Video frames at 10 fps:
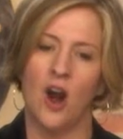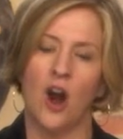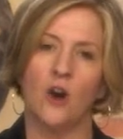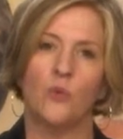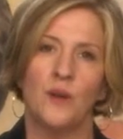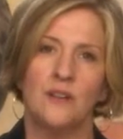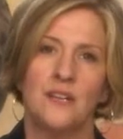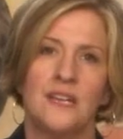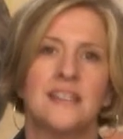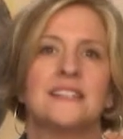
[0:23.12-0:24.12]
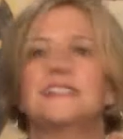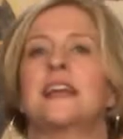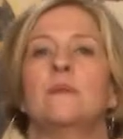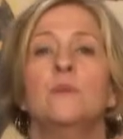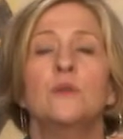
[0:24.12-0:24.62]
are really
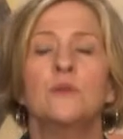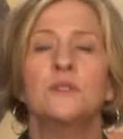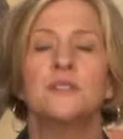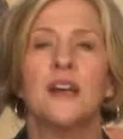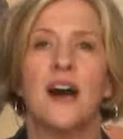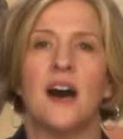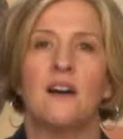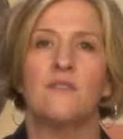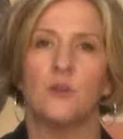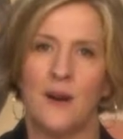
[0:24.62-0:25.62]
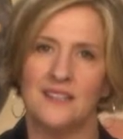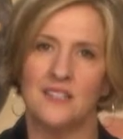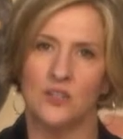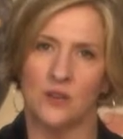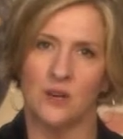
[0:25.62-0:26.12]
examples of the
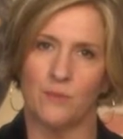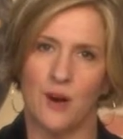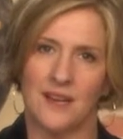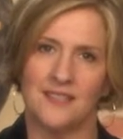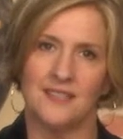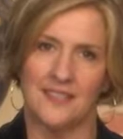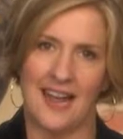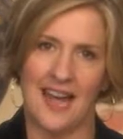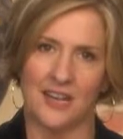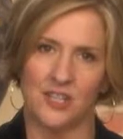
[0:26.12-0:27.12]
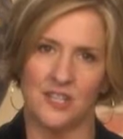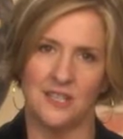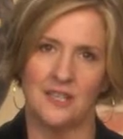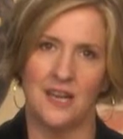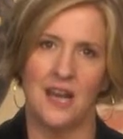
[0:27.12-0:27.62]
Rising Strong process in
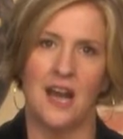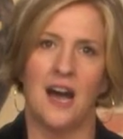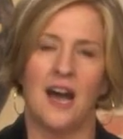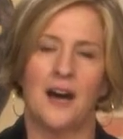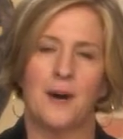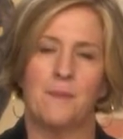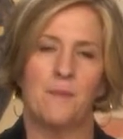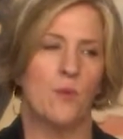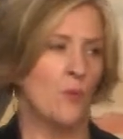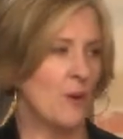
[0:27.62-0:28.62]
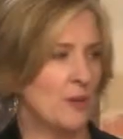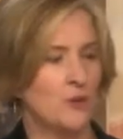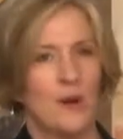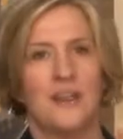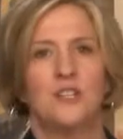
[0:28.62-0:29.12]
action. What we
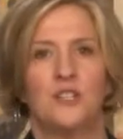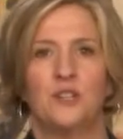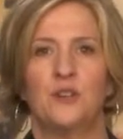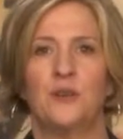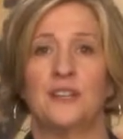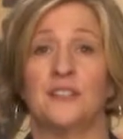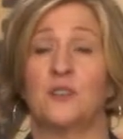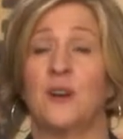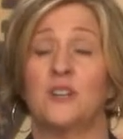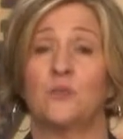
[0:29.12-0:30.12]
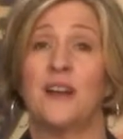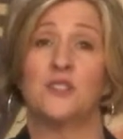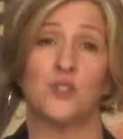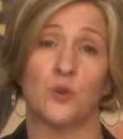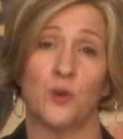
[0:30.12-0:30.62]
try to do is I tried to write
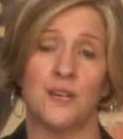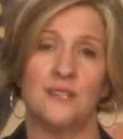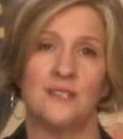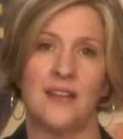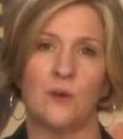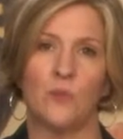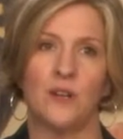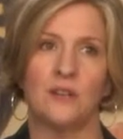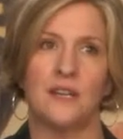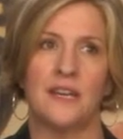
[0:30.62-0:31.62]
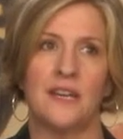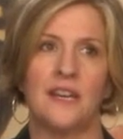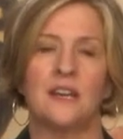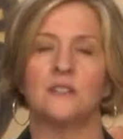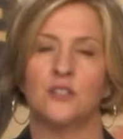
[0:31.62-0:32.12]
stories that really
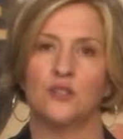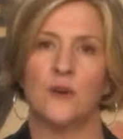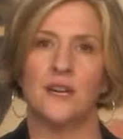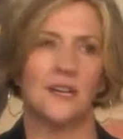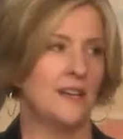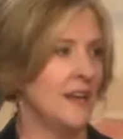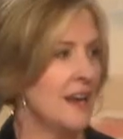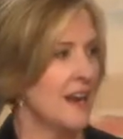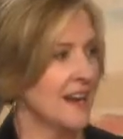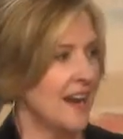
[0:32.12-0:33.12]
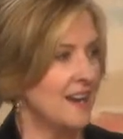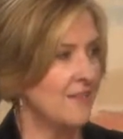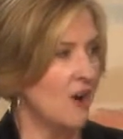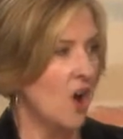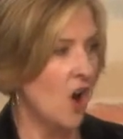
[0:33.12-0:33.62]
illustrated kind
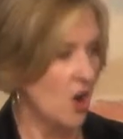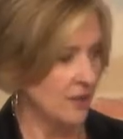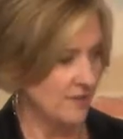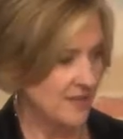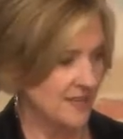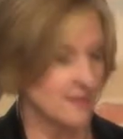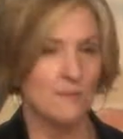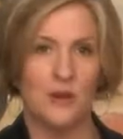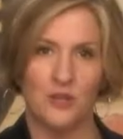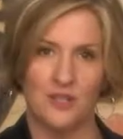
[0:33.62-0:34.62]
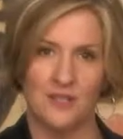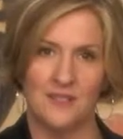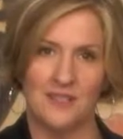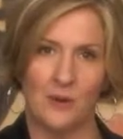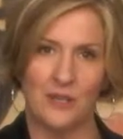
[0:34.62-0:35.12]
of all of these
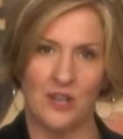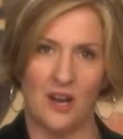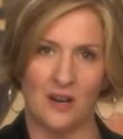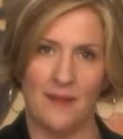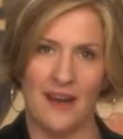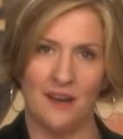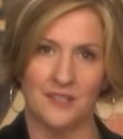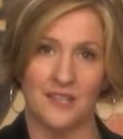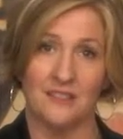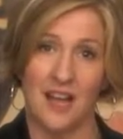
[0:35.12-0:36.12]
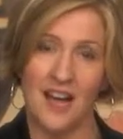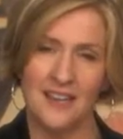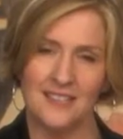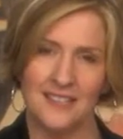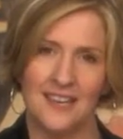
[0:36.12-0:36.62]
emotions that we talk about a
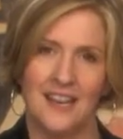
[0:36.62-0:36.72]
lot.